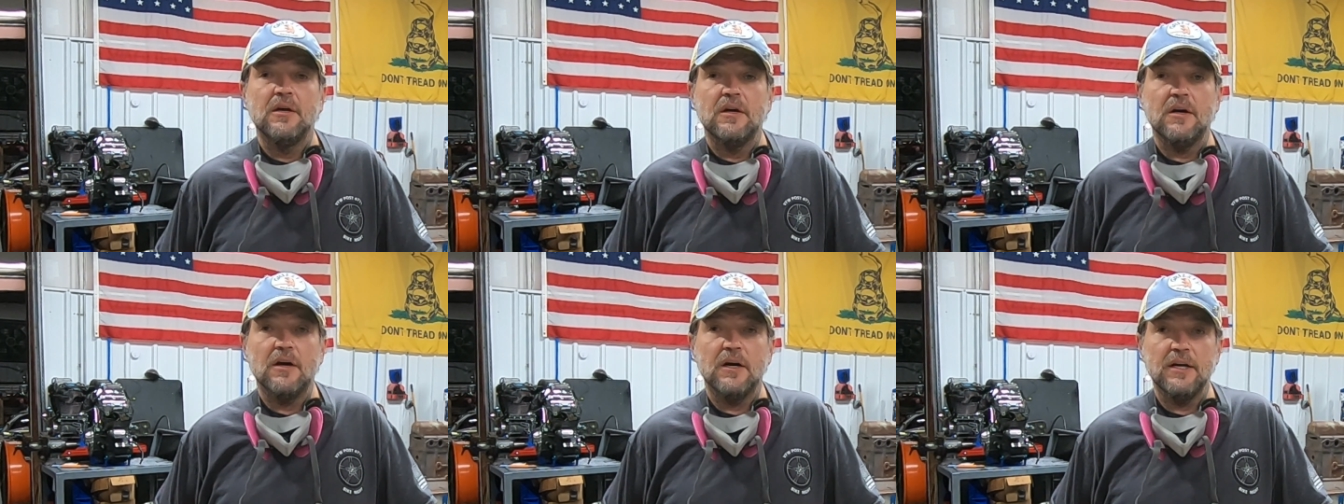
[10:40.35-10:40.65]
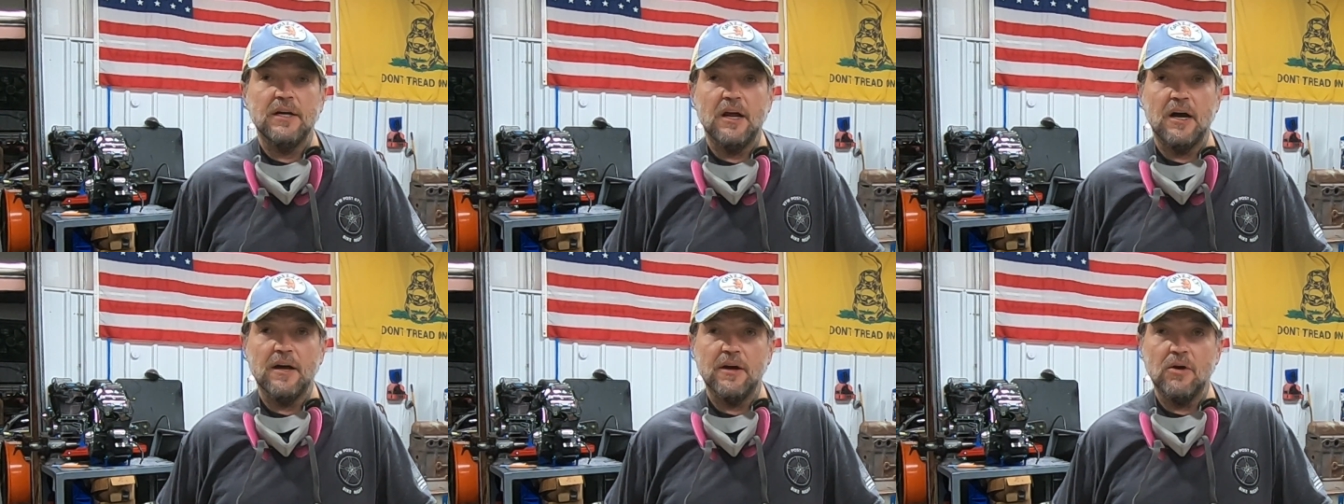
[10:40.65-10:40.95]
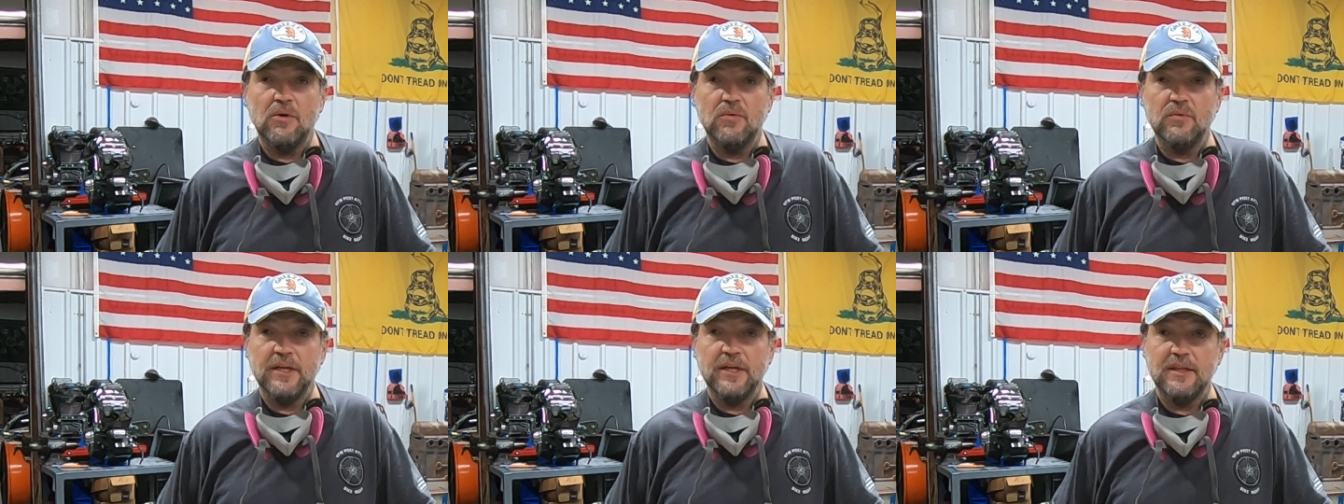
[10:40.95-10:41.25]
All right, not
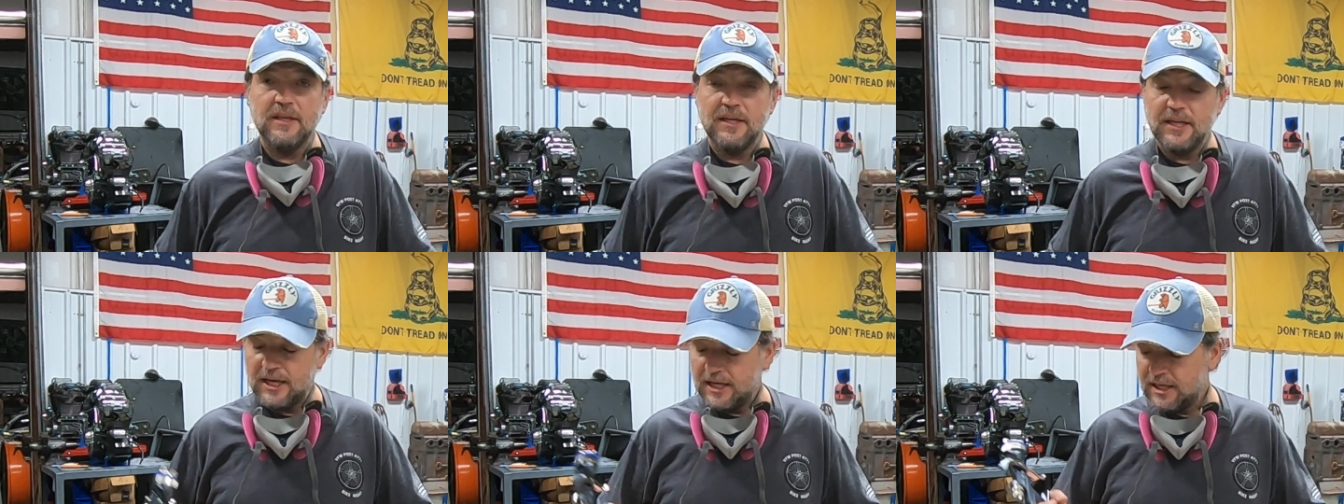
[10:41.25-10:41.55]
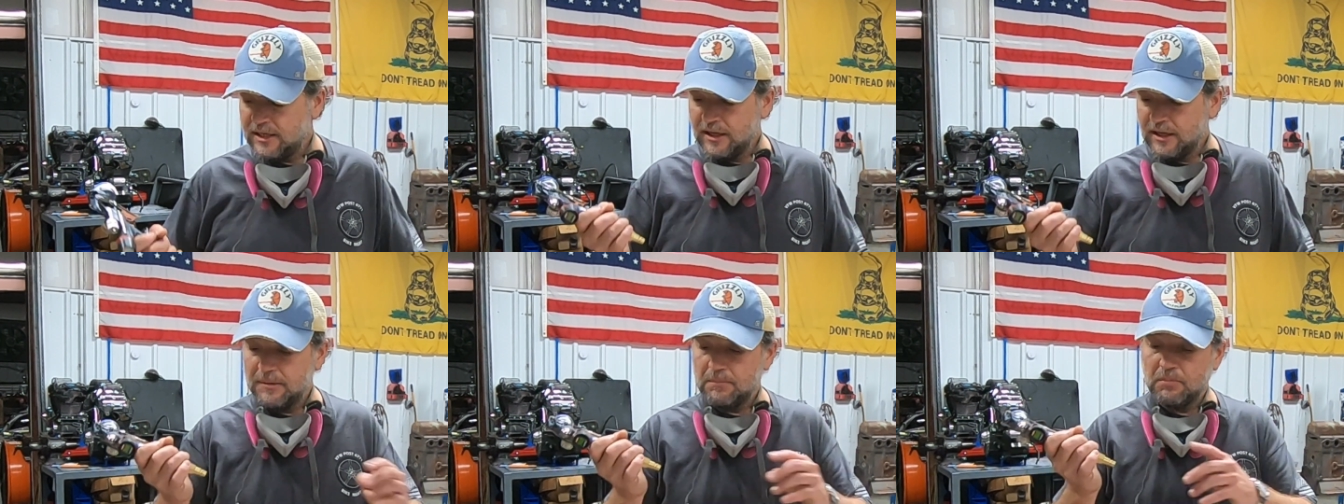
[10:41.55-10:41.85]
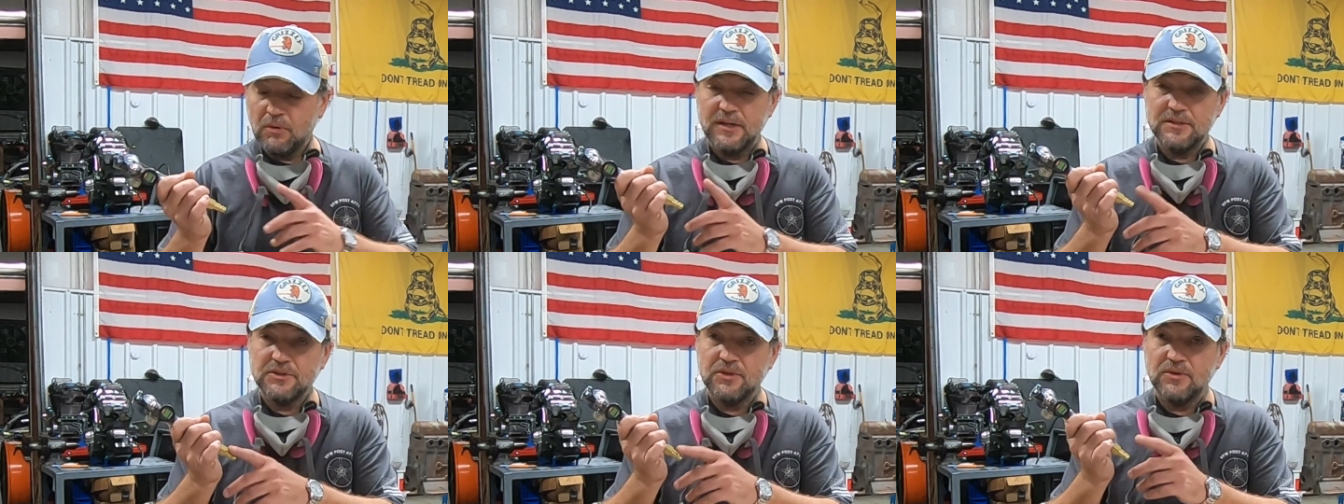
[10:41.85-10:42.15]
only the inlet
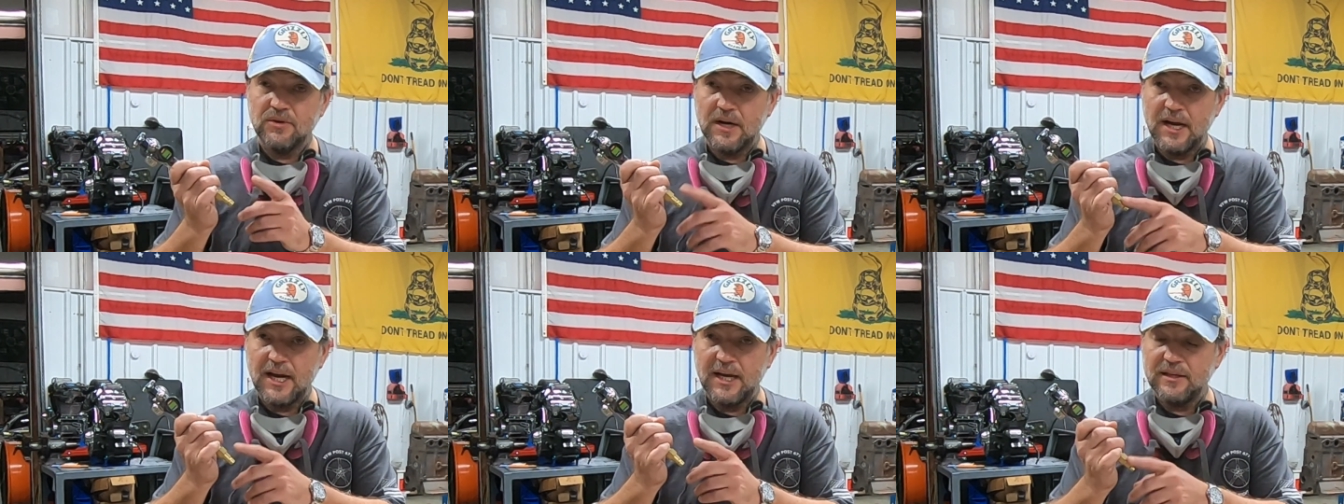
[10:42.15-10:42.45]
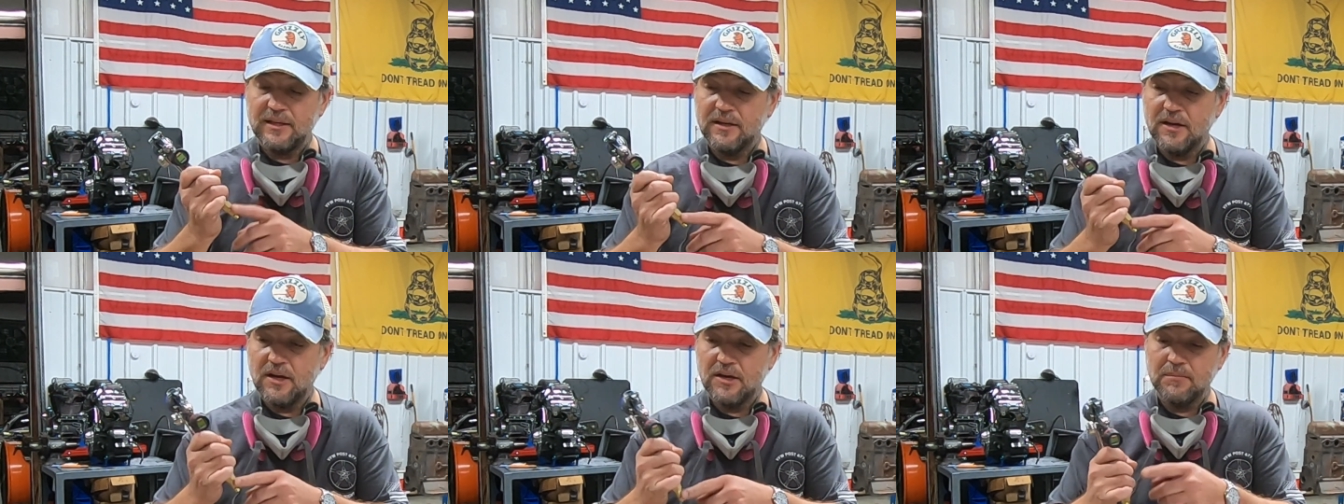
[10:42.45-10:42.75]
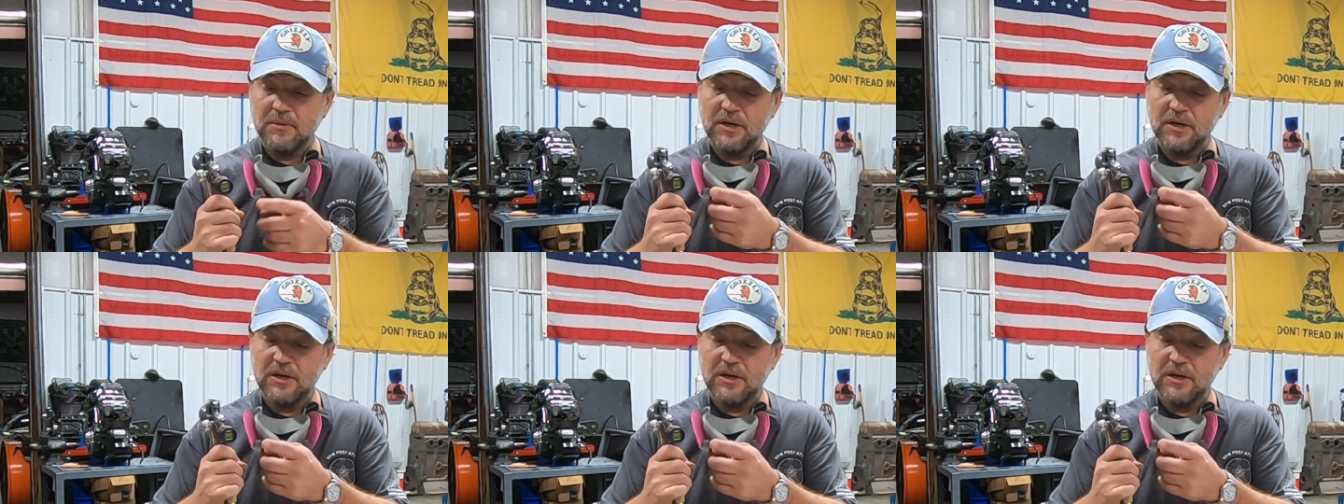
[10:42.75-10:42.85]
pressure at the gun,